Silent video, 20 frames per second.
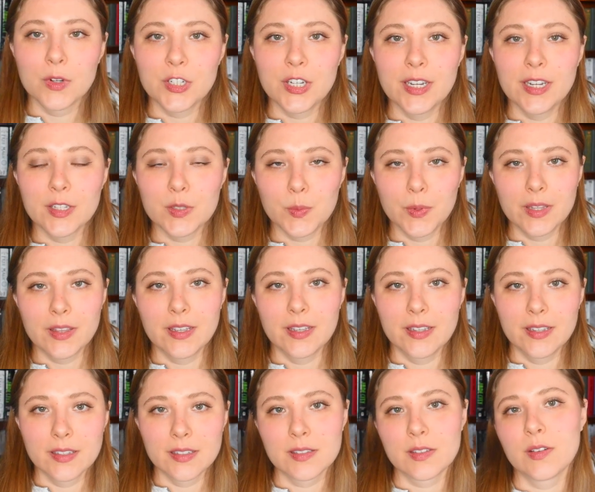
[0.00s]
he is with
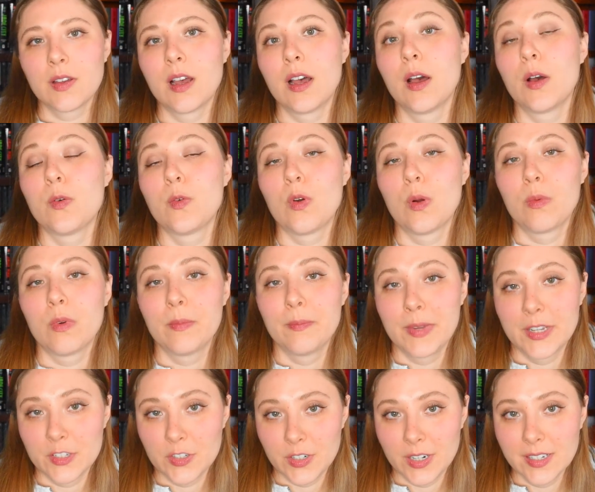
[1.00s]
his former
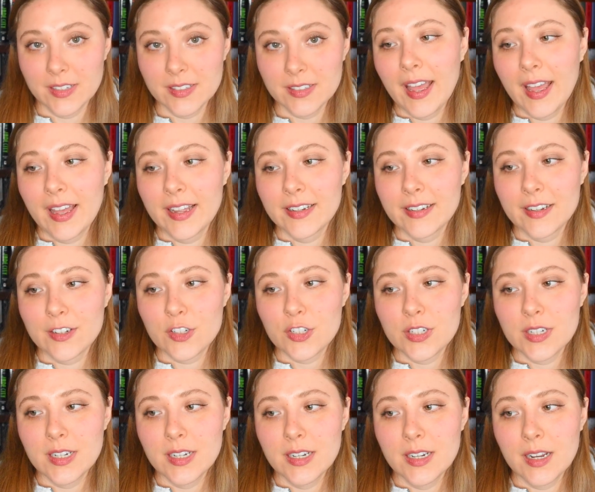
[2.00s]
mistress, and
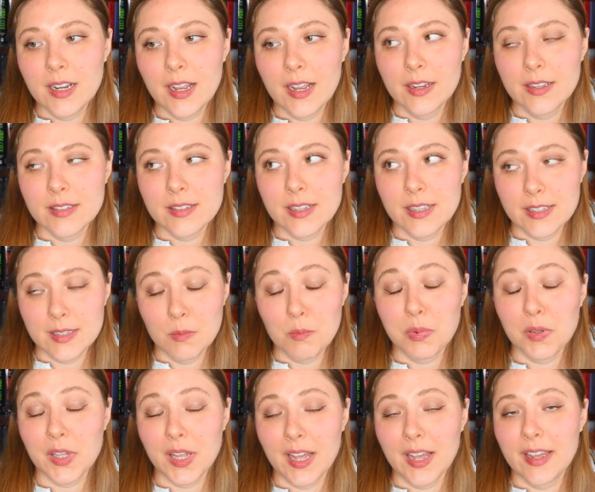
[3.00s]
she is, it's
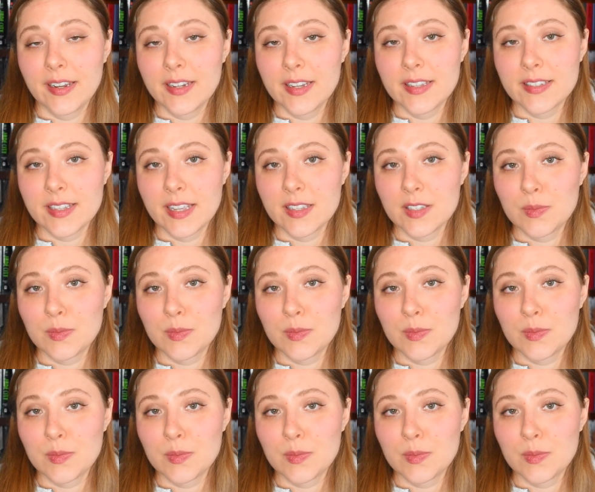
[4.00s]
implied, is a